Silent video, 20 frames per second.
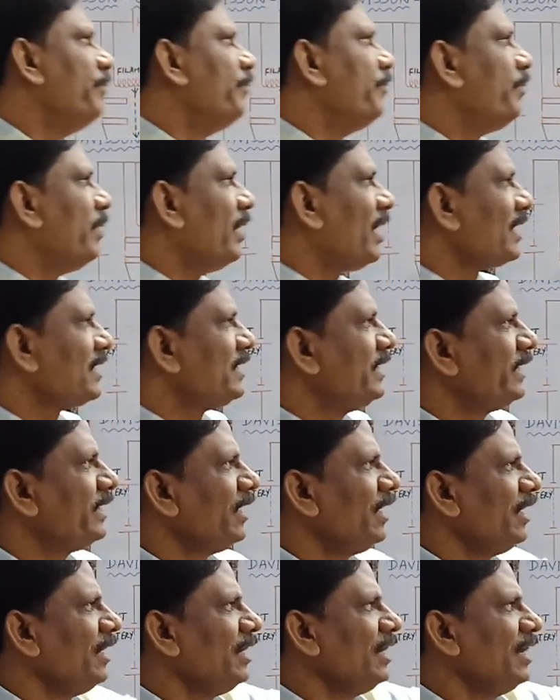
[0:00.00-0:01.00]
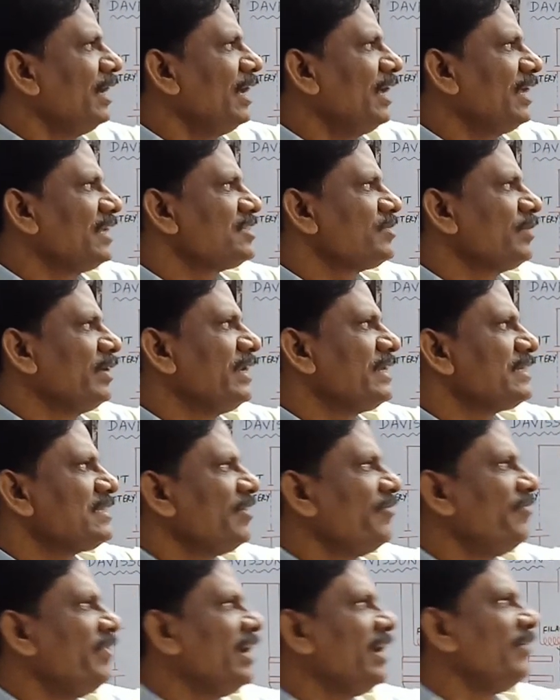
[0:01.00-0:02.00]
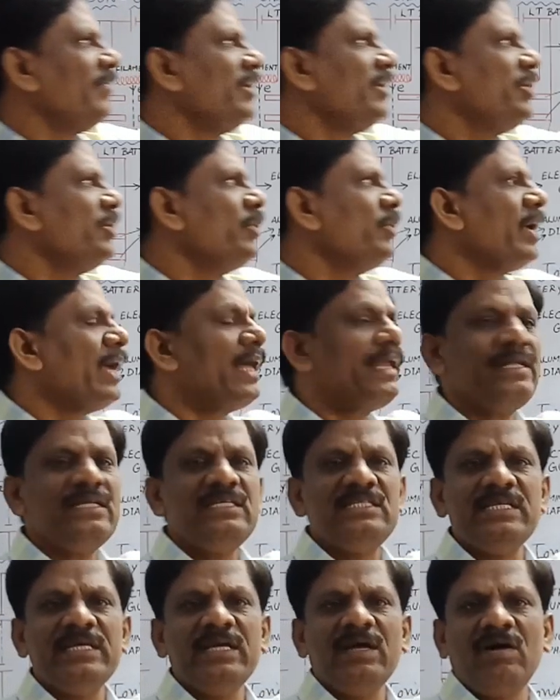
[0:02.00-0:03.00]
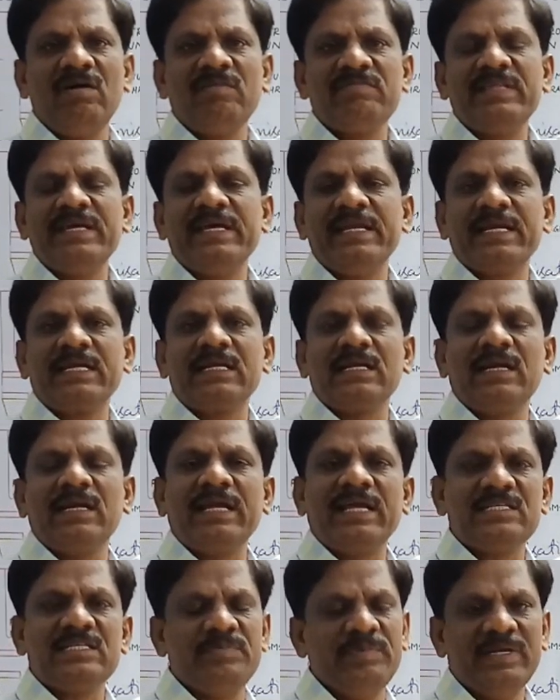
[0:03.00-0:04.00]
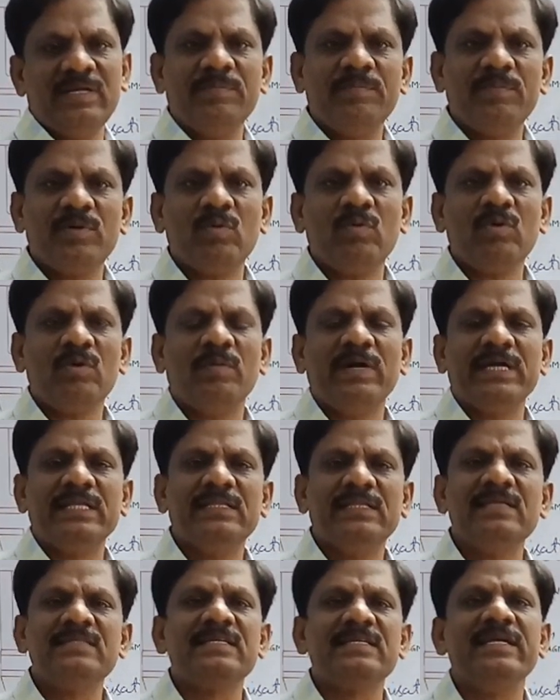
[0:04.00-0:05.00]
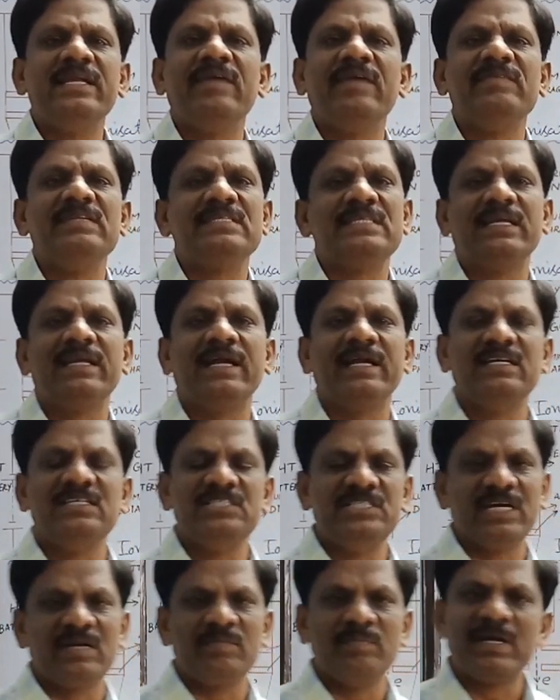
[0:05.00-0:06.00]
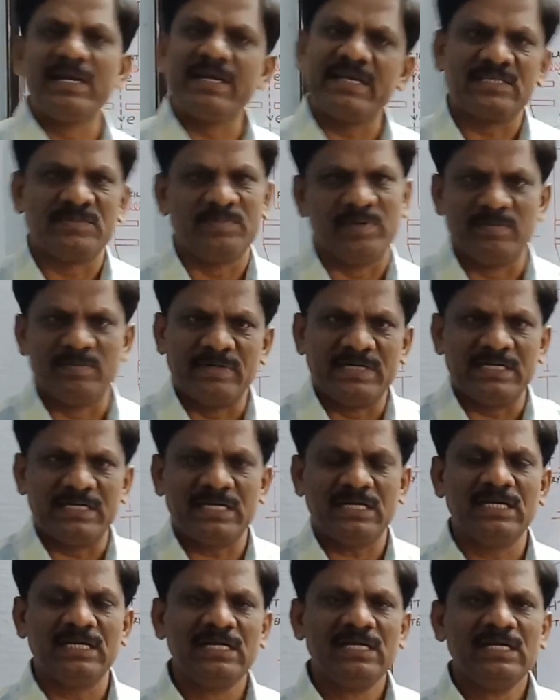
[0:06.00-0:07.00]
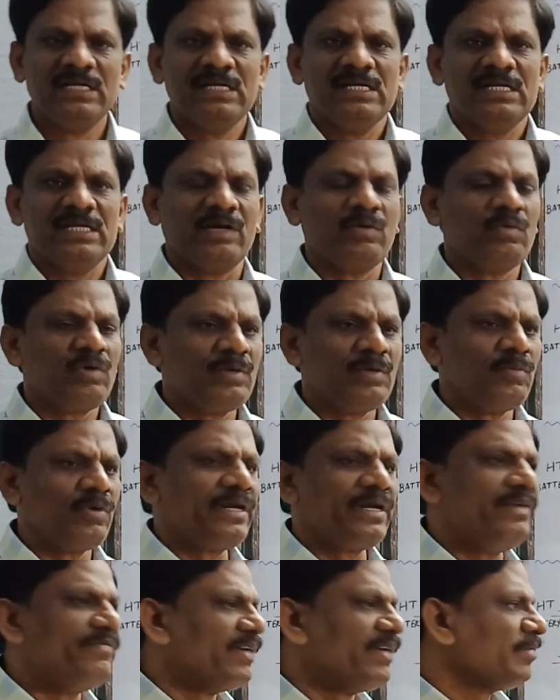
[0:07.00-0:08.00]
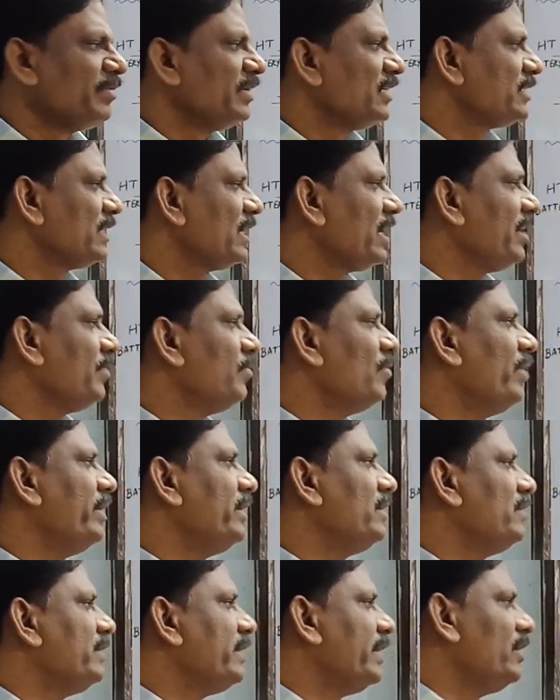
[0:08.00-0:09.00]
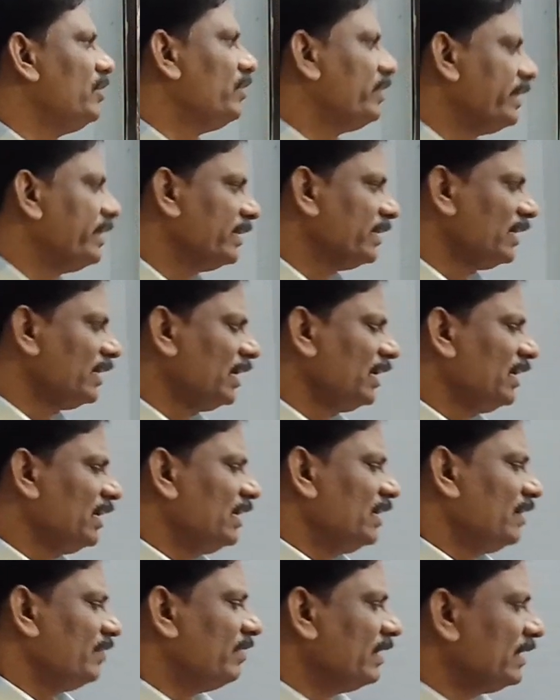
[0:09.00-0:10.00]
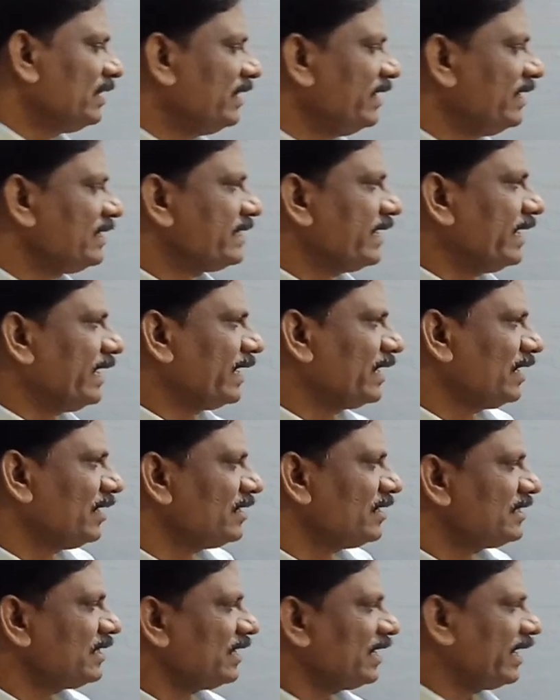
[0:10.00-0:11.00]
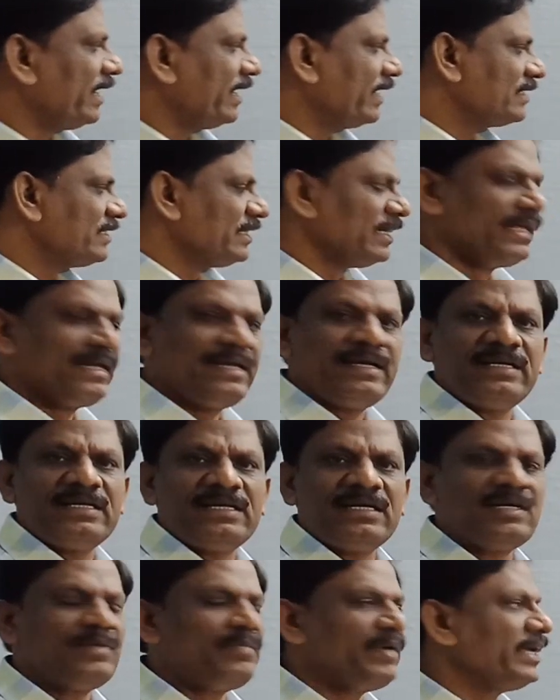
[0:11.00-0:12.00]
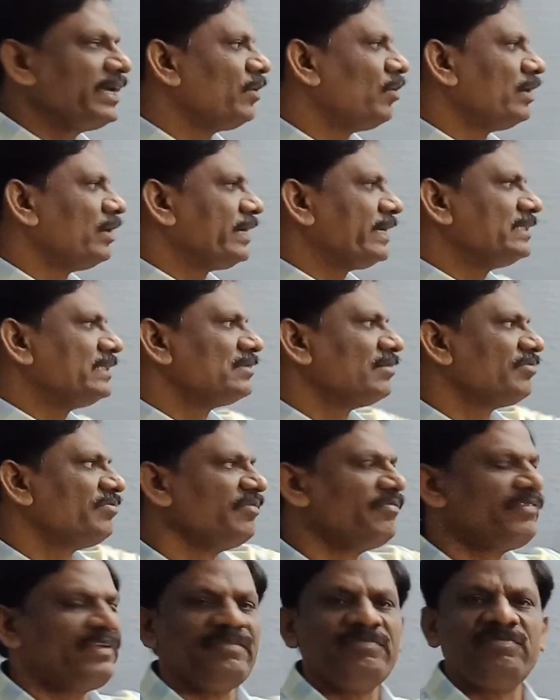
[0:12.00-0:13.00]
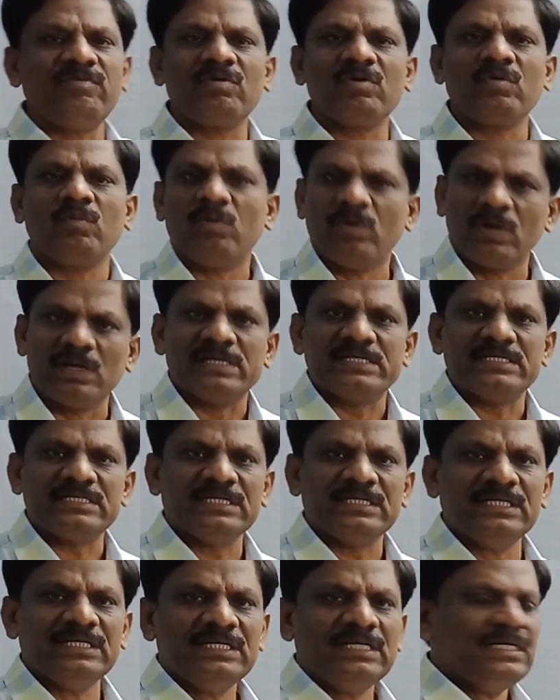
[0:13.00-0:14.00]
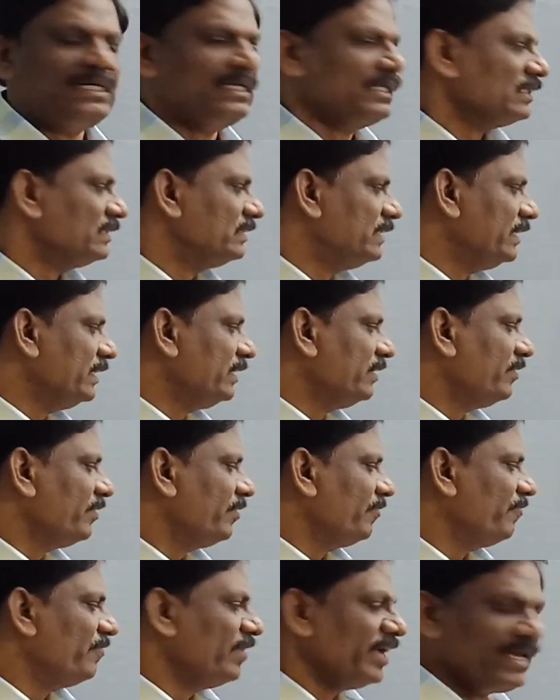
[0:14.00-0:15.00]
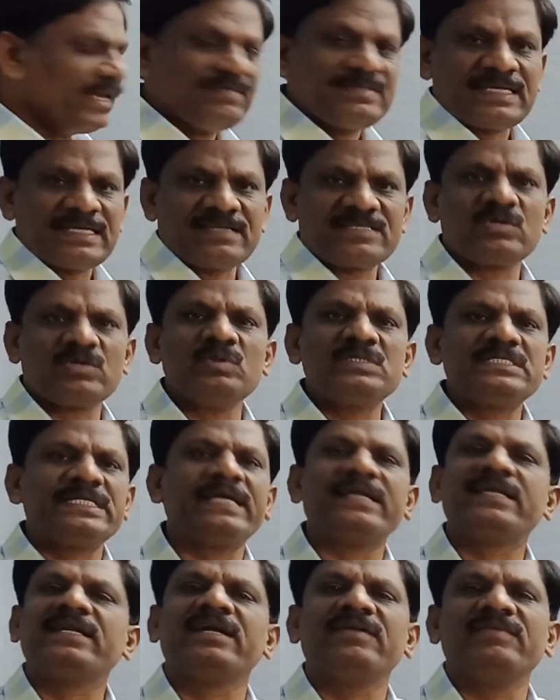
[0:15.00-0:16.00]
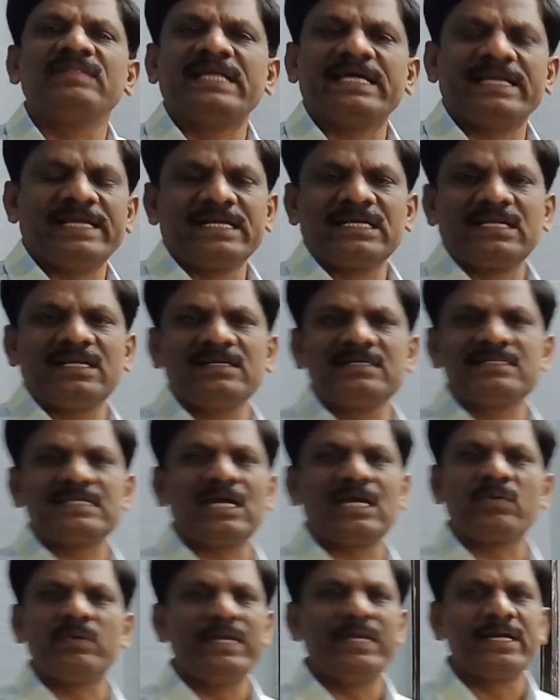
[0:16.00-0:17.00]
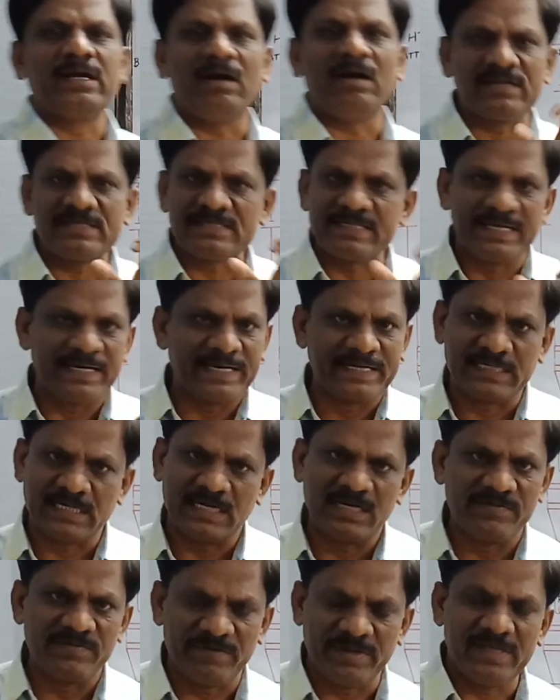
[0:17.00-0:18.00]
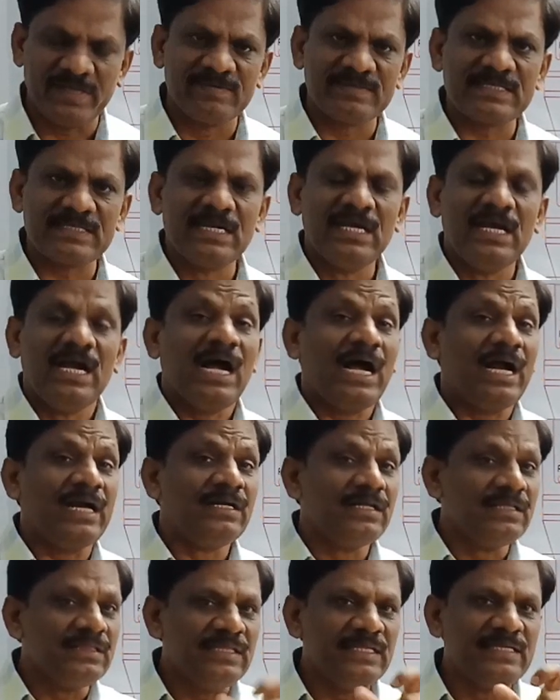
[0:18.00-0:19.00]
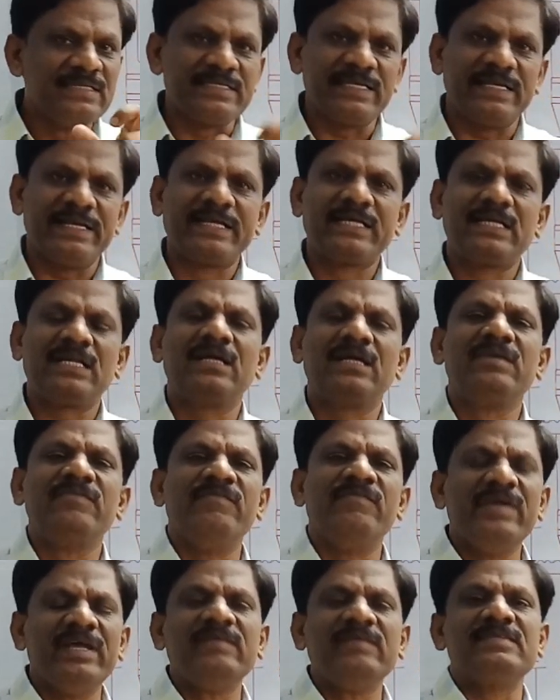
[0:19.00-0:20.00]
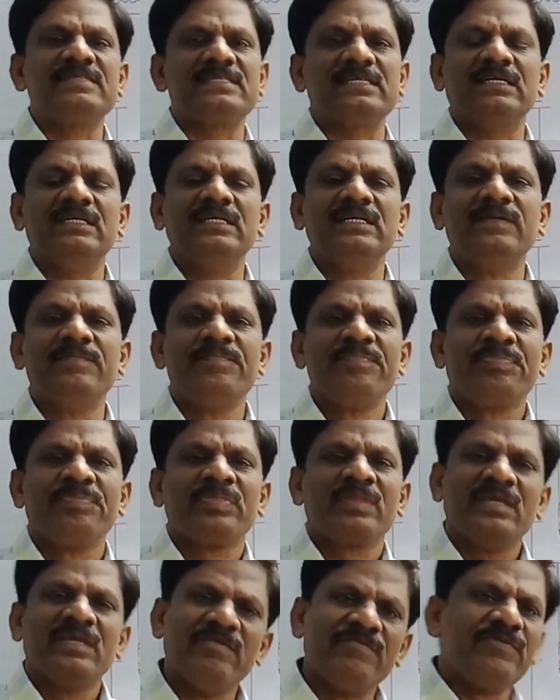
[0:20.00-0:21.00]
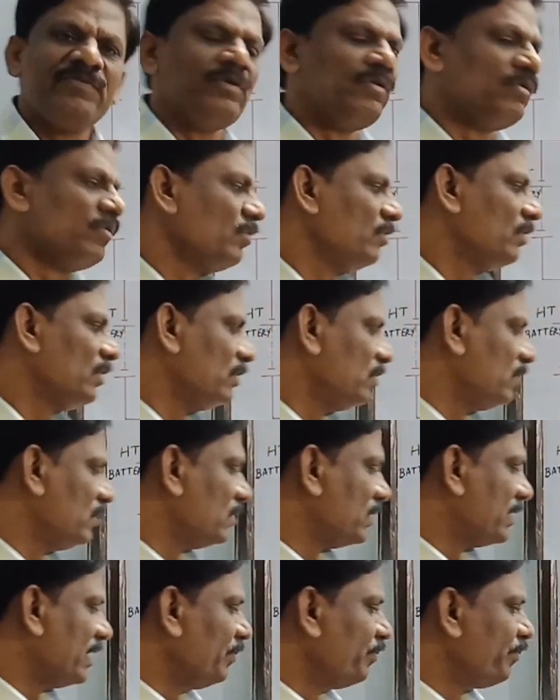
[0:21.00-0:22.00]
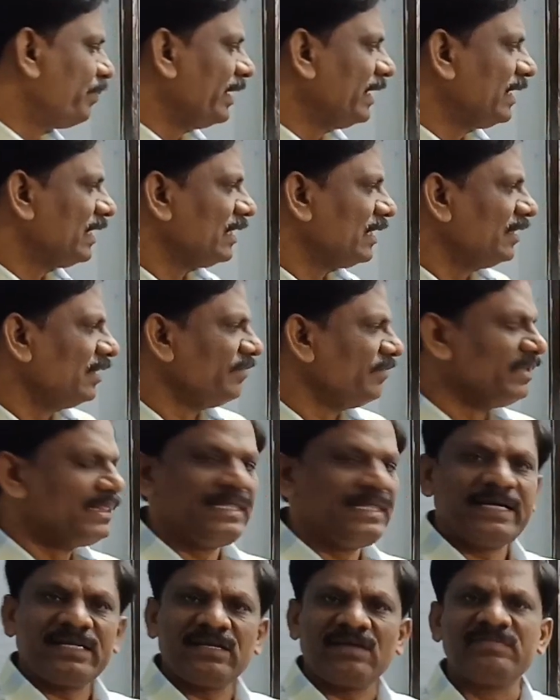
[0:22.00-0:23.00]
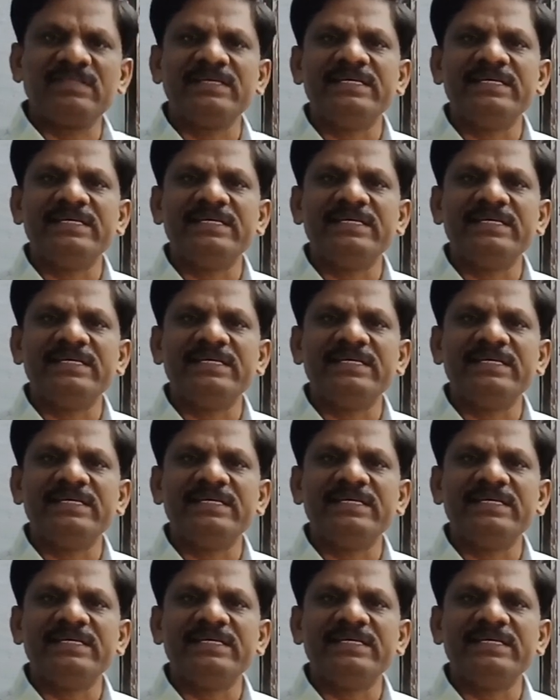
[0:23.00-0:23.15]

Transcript: particle as well as the wave duality of the electron has been proved by this Davisson and Germer experiment. Now one more information I am going to tell you here. When these electrons are accelerated by a voltage of 54 volt, the waves associated with the electrons are only called as electron waves. And these electron waves, if you compare with that of the